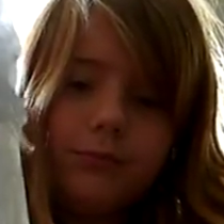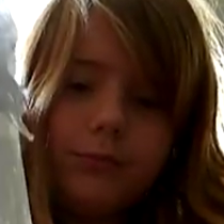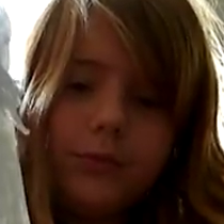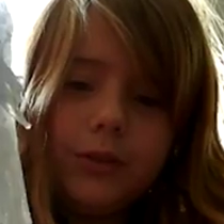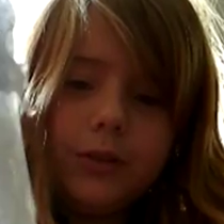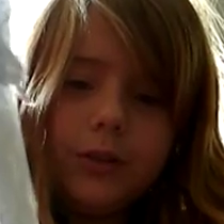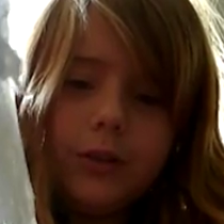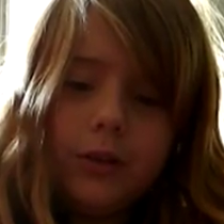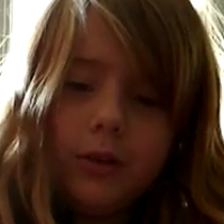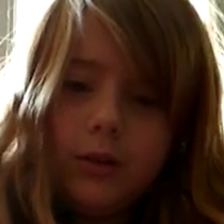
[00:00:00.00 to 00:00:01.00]

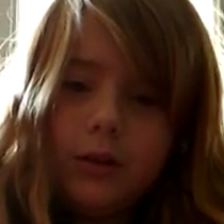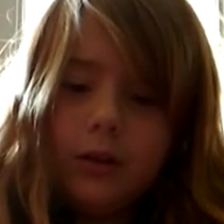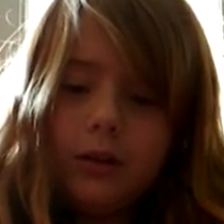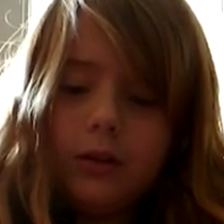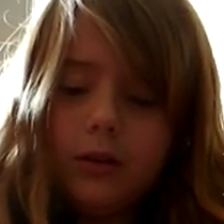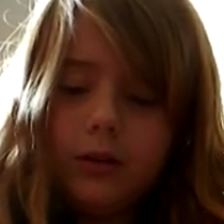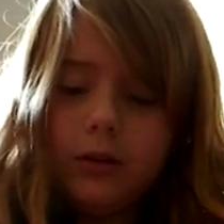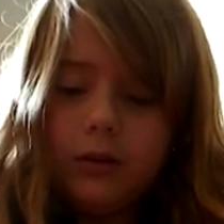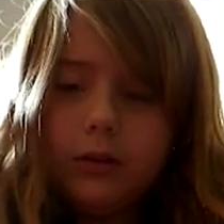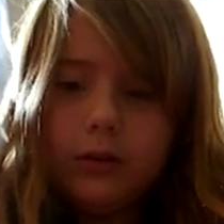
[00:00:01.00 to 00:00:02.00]

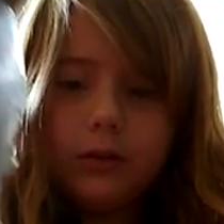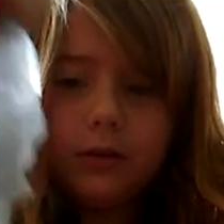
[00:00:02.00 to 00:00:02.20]
[no speech]